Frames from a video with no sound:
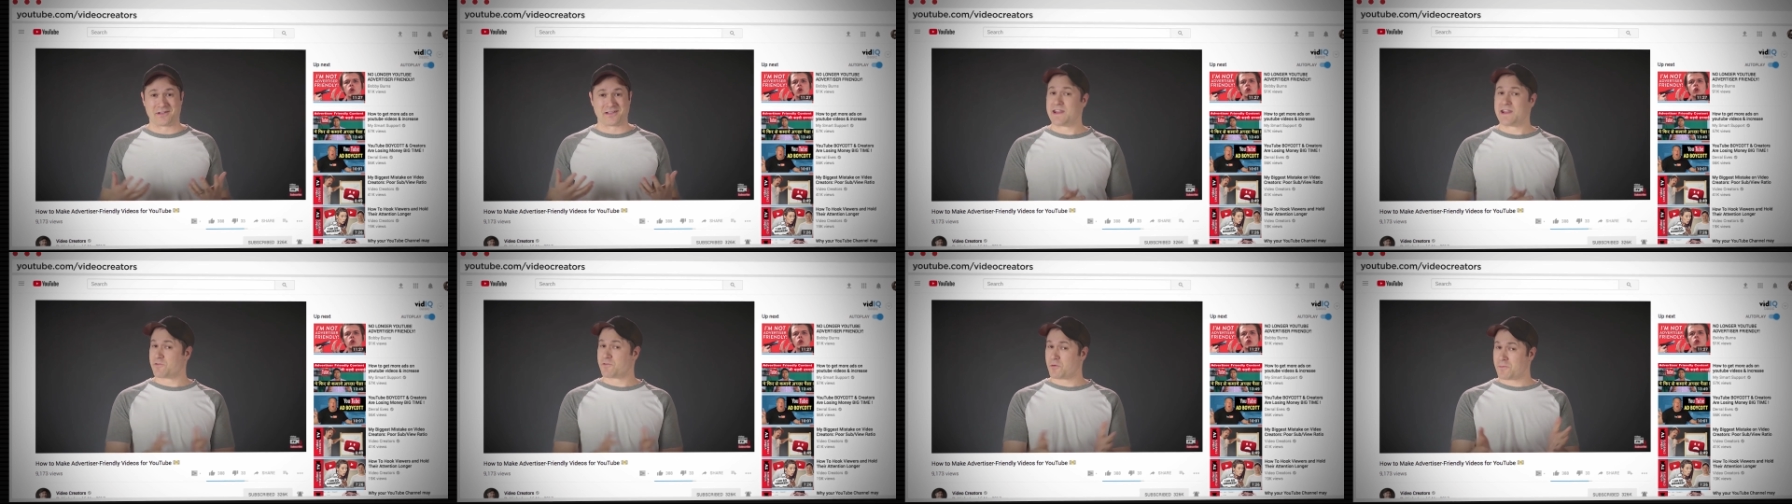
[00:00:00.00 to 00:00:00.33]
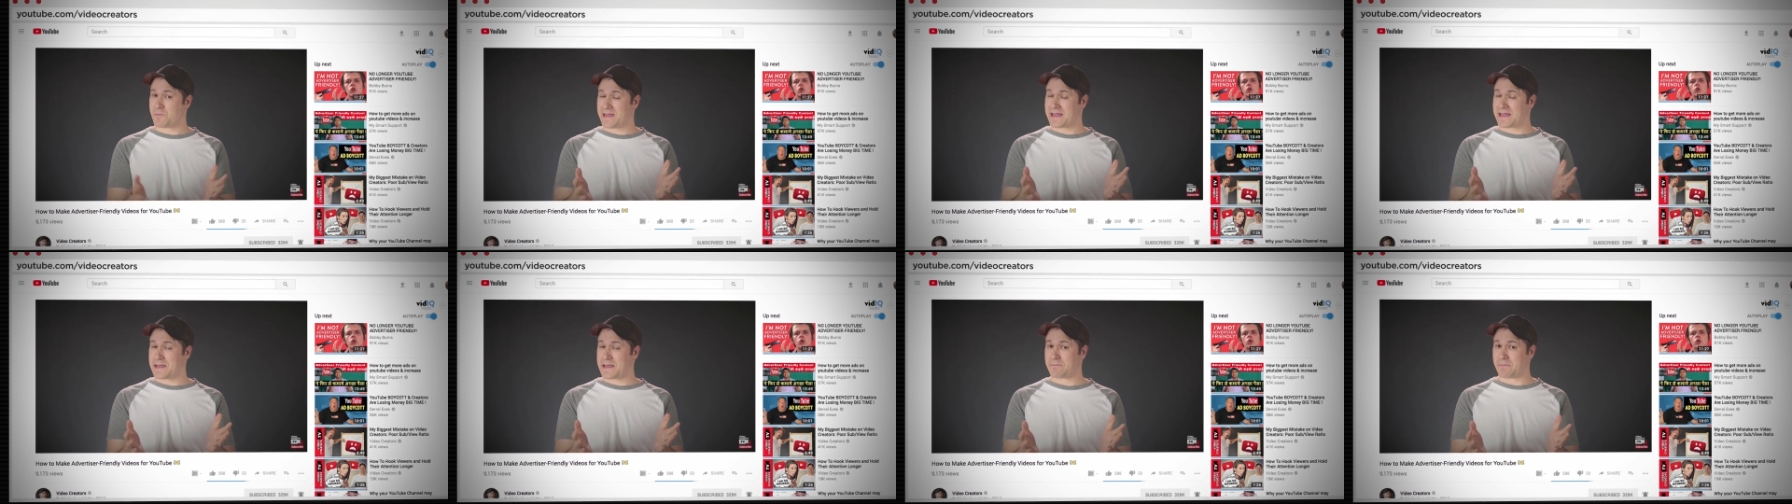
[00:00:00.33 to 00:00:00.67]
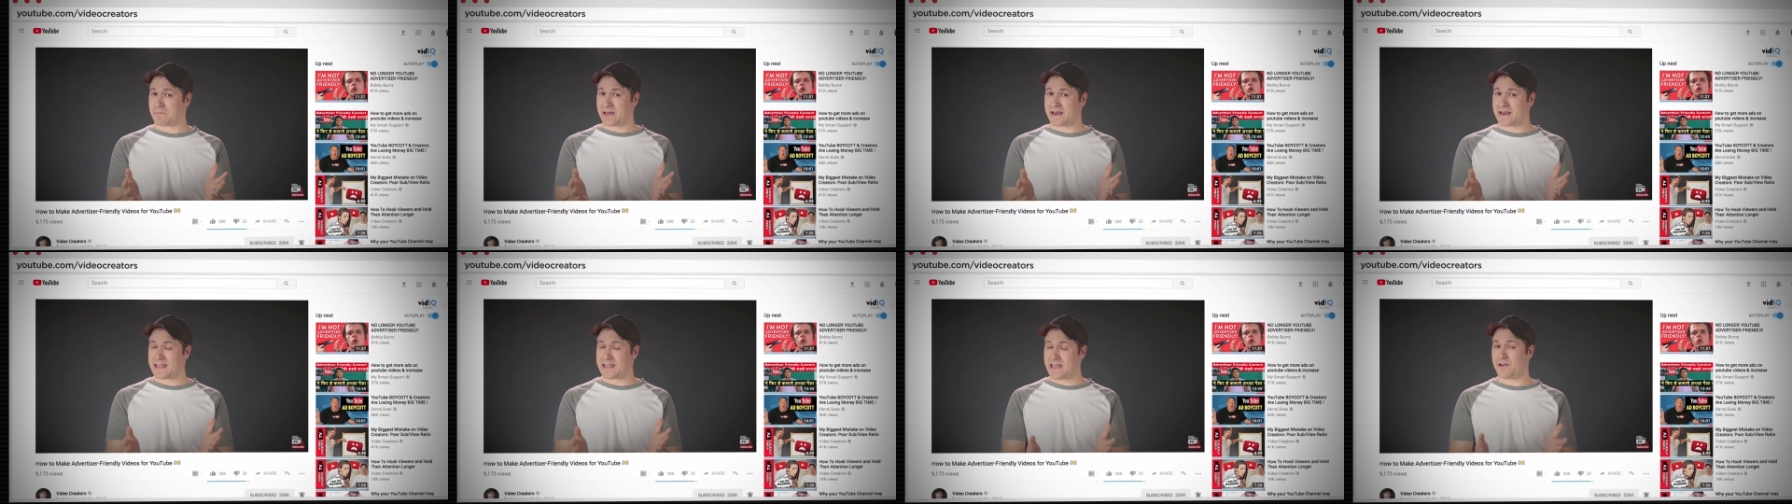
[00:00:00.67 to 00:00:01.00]
education
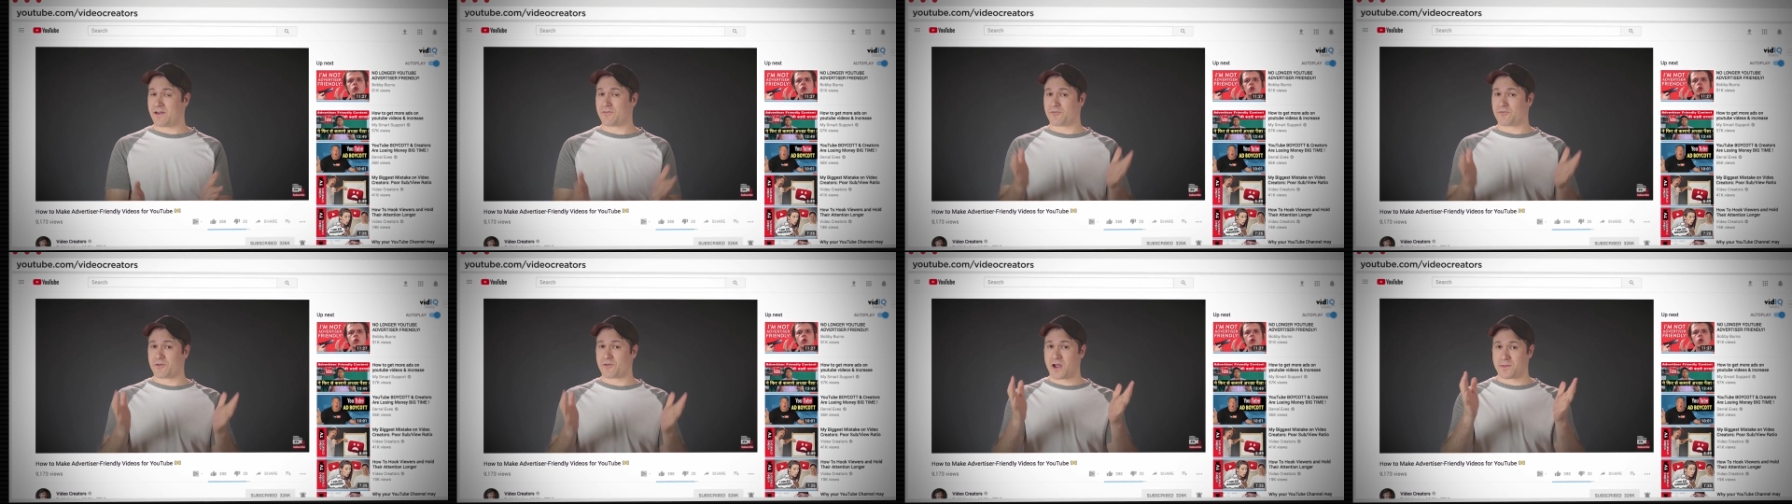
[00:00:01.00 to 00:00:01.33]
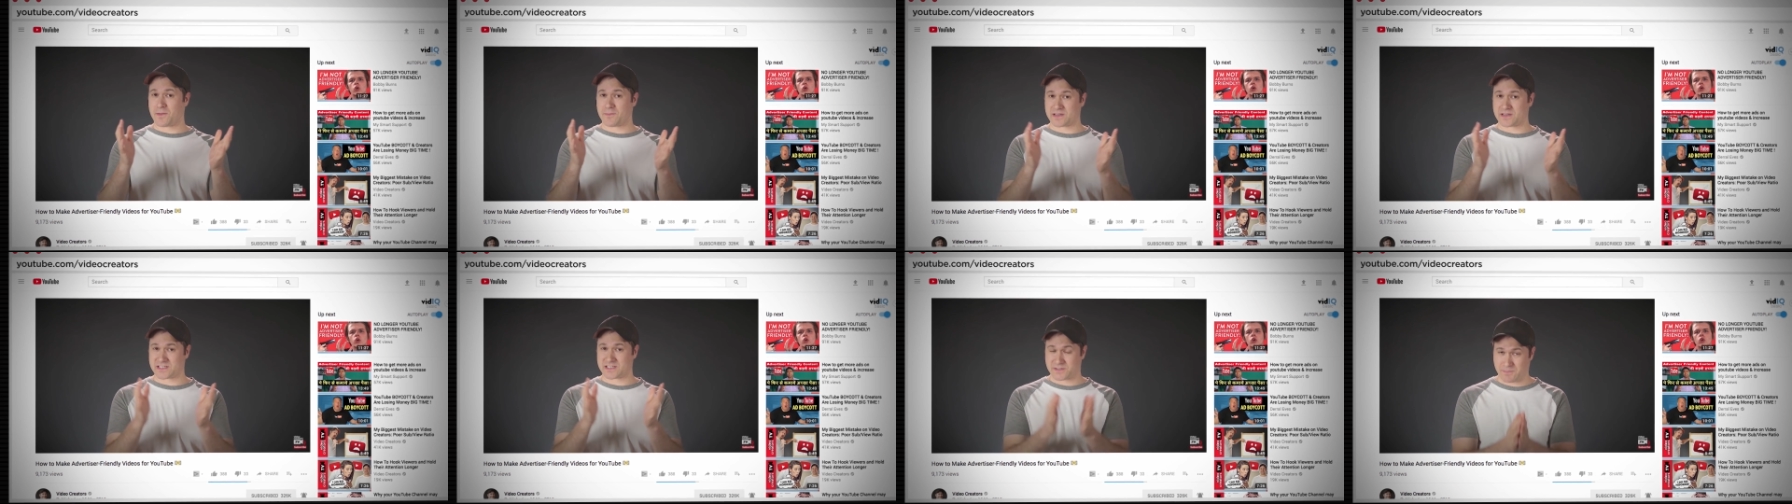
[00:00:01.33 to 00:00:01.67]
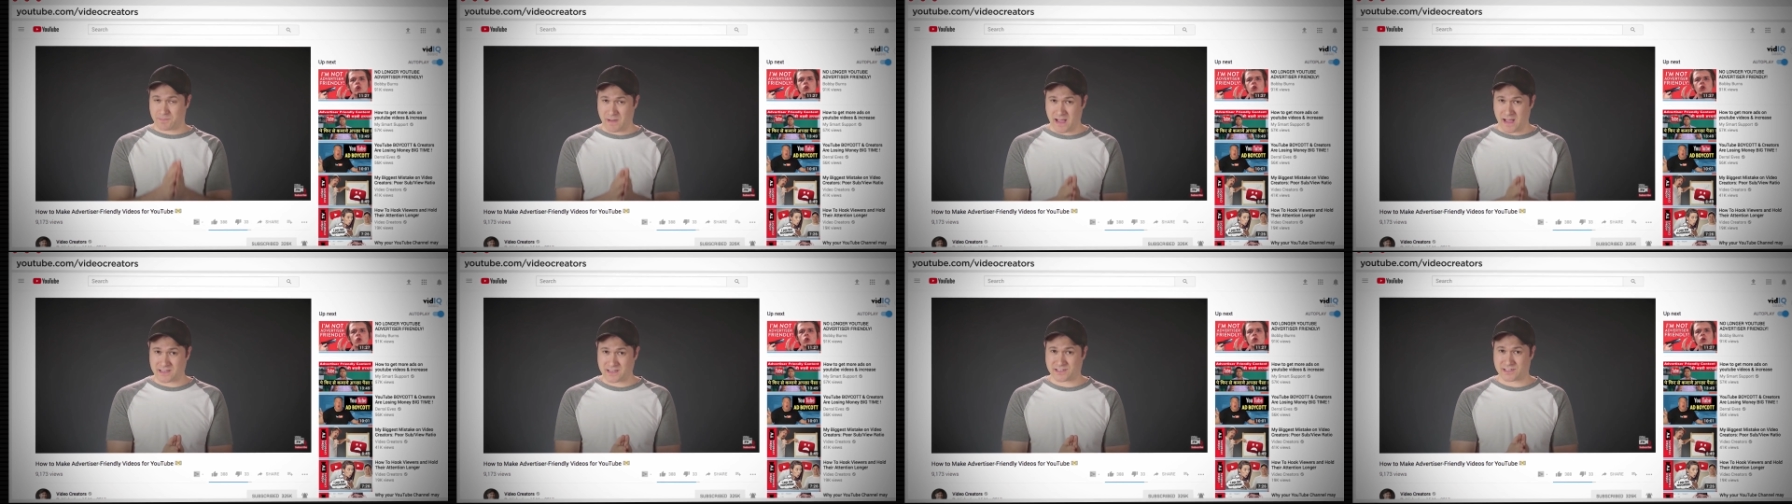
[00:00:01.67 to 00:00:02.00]
needs to happen. But maybe you
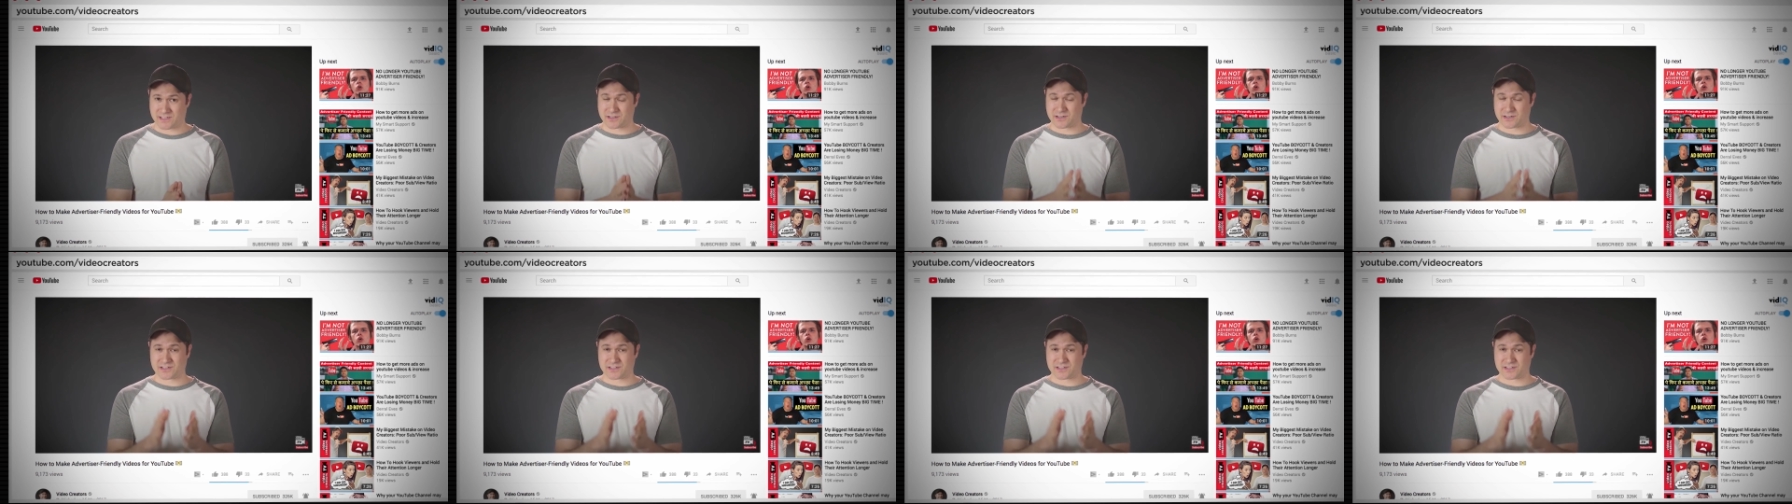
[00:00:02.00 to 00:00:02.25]
say, Tim,